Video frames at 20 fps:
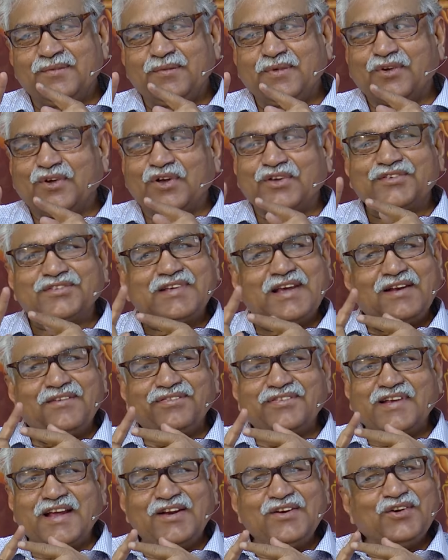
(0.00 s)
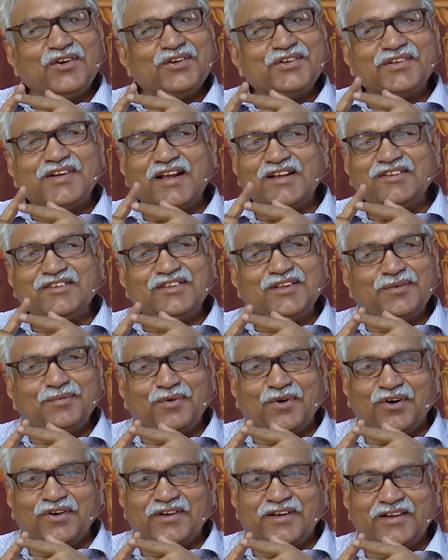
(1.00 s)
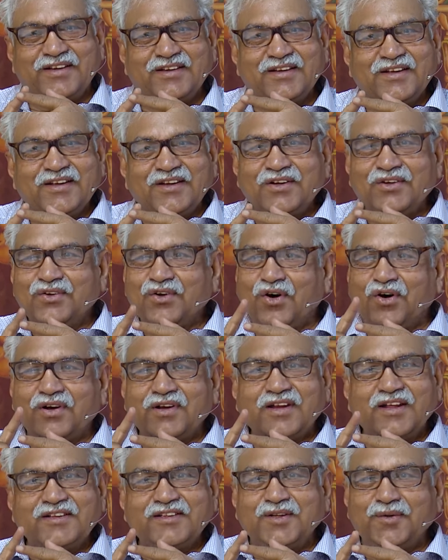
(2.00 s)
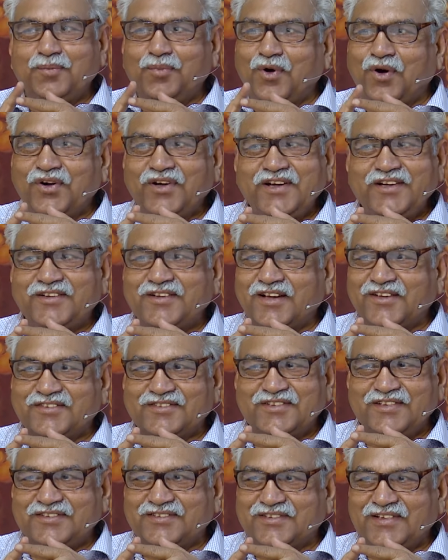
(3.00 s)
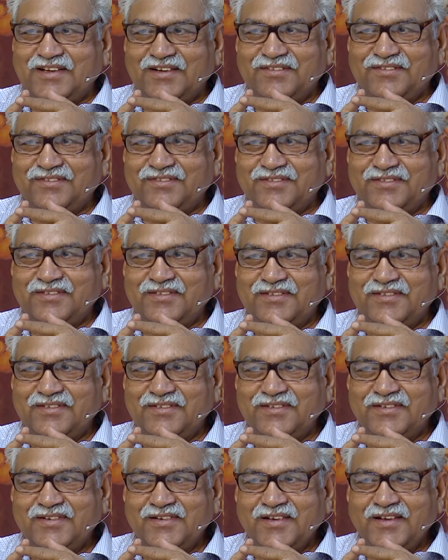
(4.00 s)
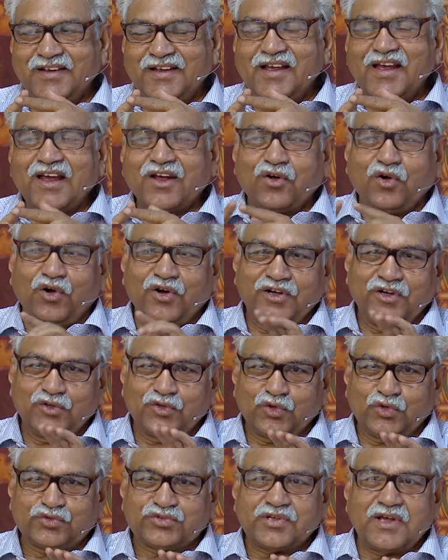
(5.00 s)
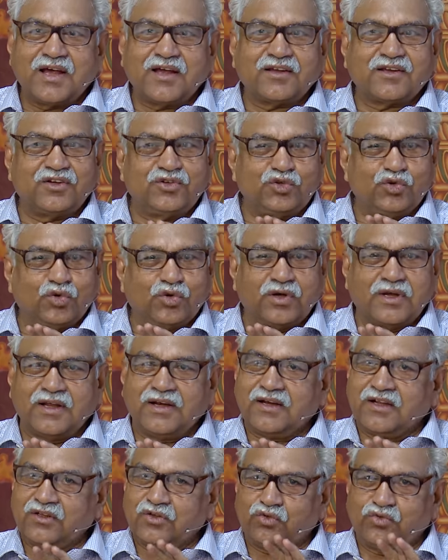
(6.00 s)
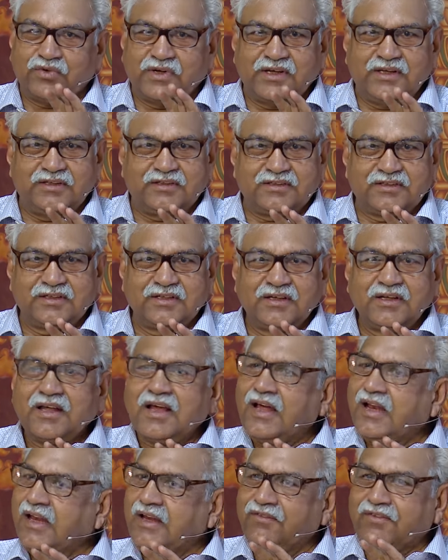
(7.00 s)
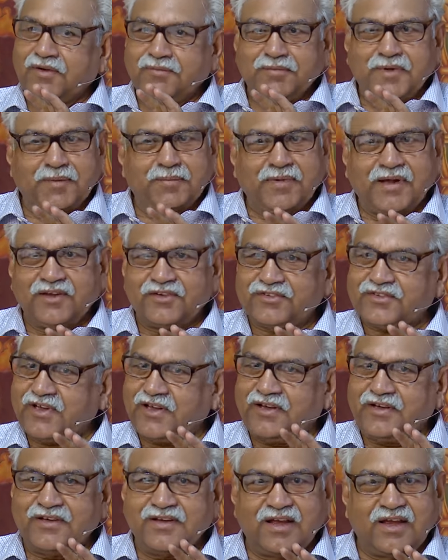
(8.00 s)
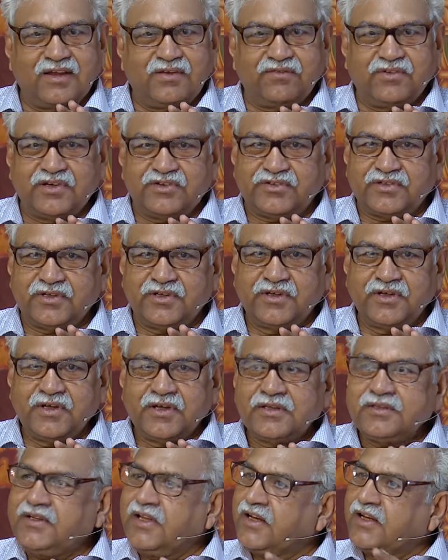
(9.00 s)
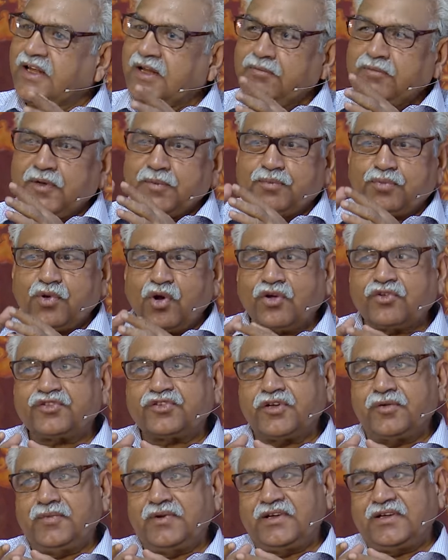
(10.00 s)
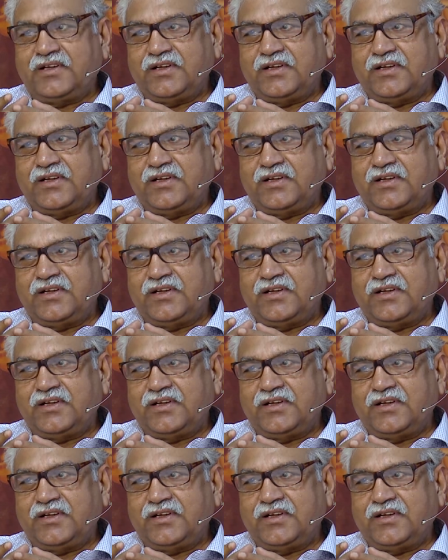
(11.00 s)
because self cannot touch the body, nor can the body touch the self, according to Sankhya, Yoga and Advaita, and even Mimamsa and Nyayavish. There can be proximity.